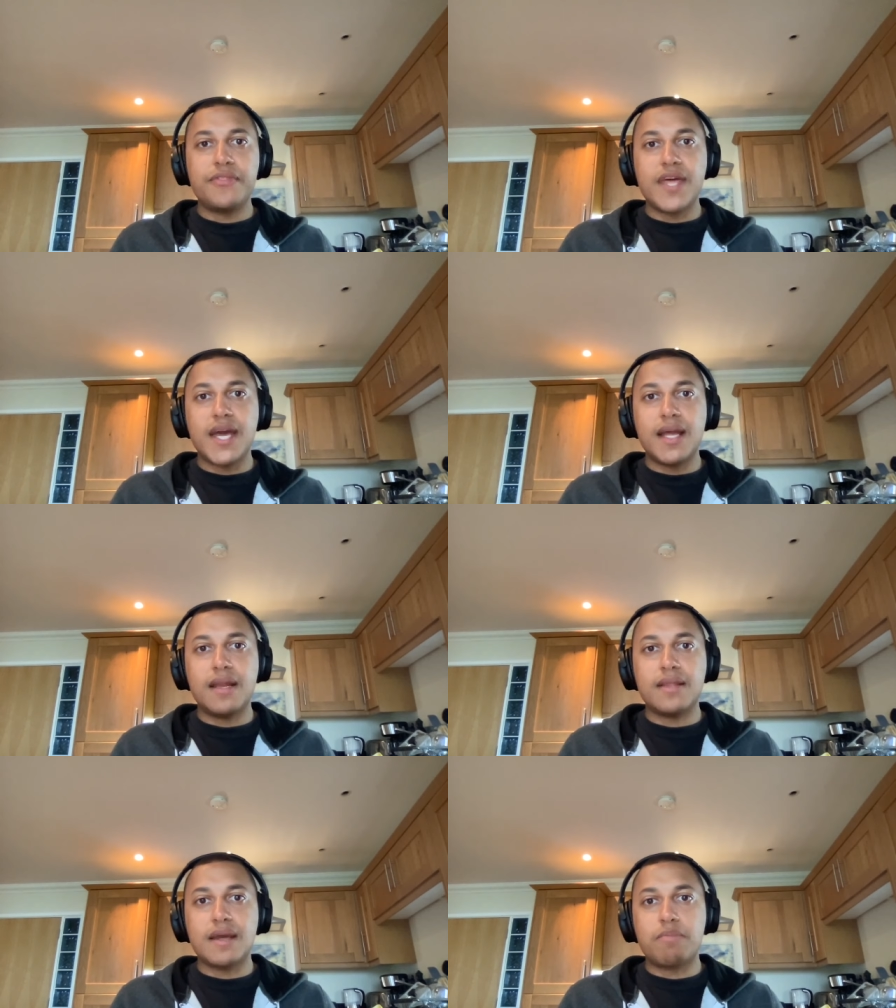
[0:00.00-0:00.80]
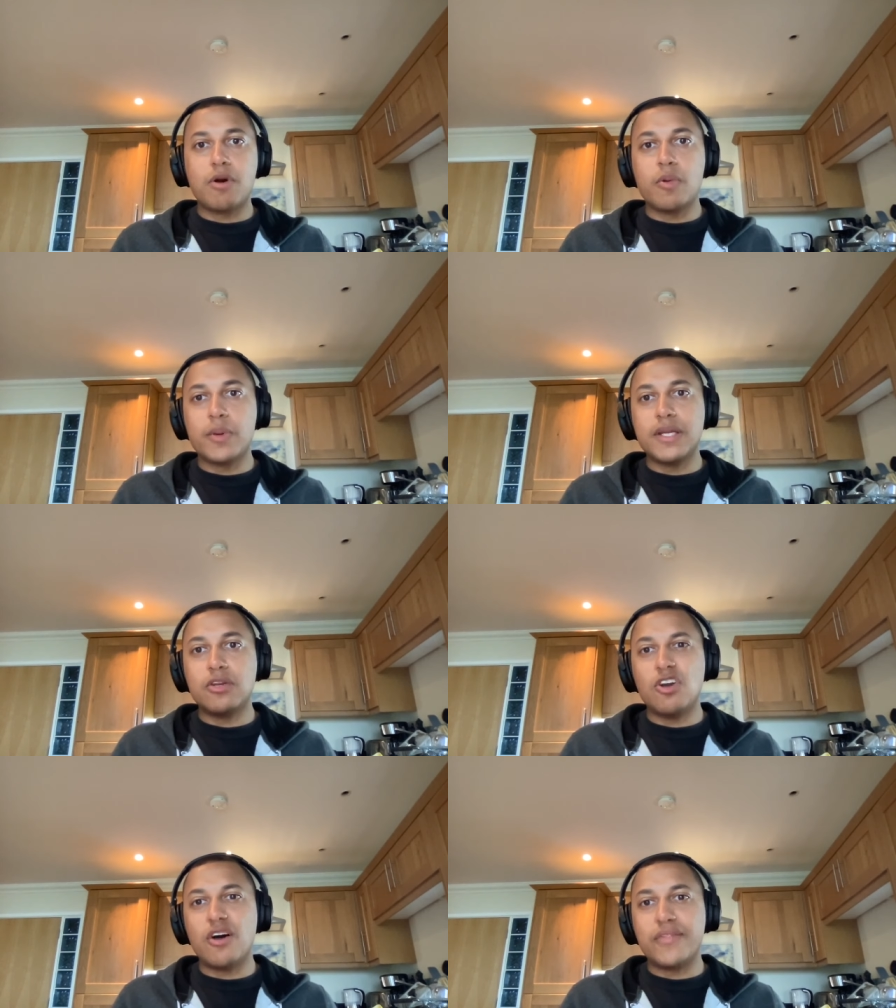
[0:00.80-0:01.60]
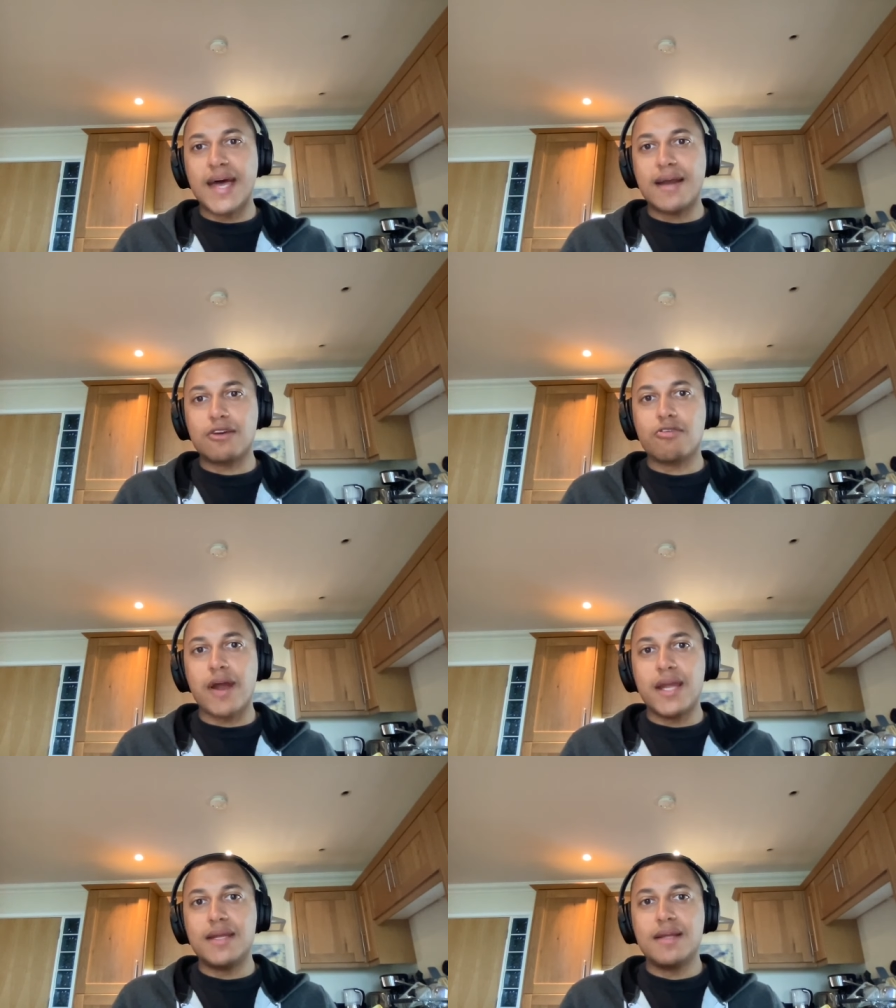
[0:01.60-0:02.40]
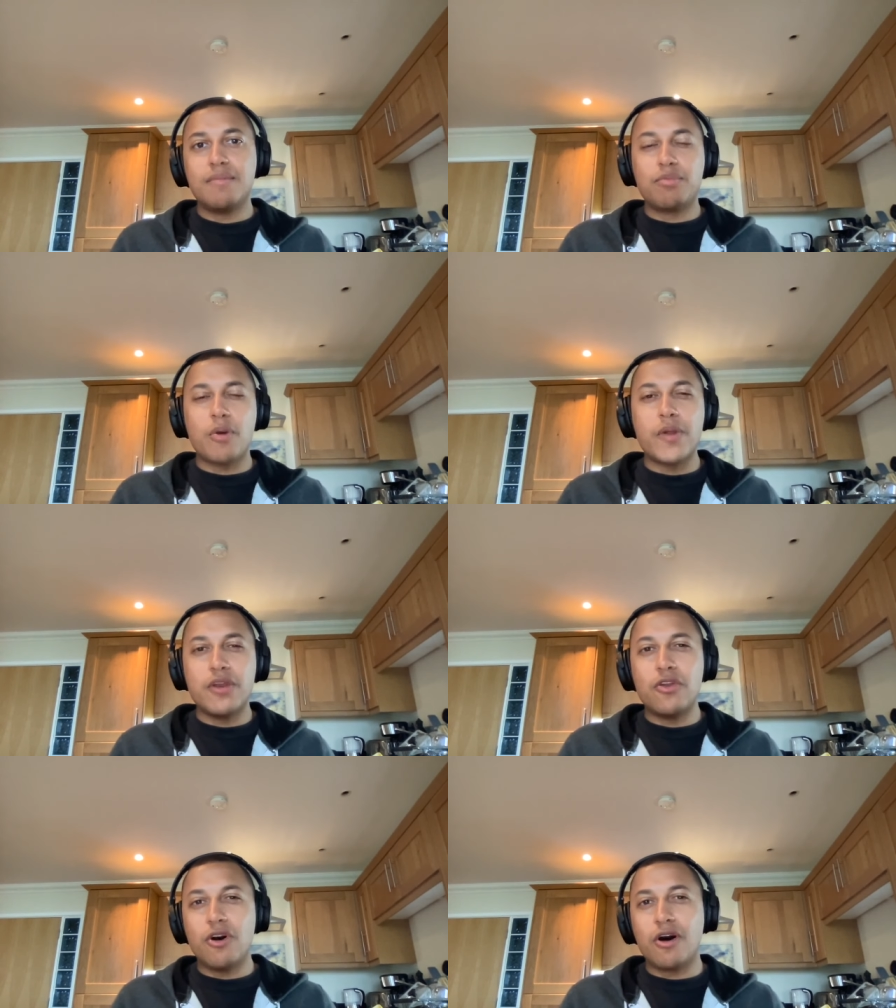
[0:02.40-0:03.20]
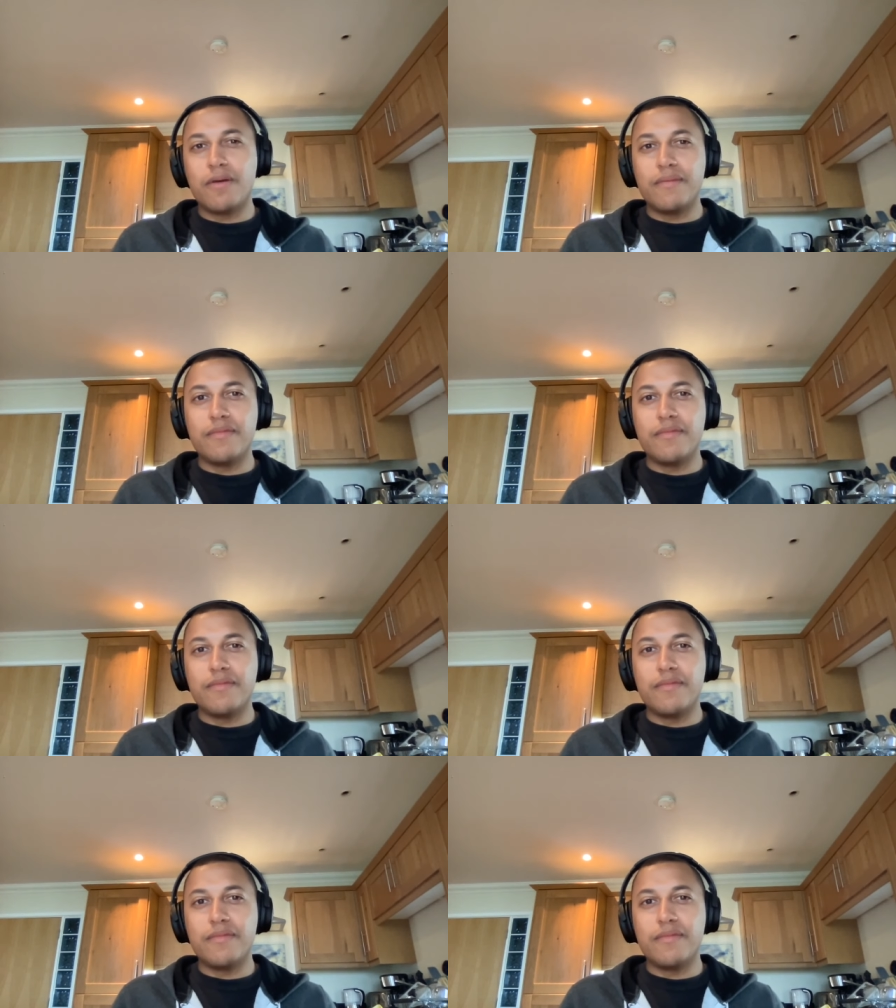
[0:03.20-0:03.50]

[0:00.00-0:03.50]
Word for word: then they're probably not that great, probably not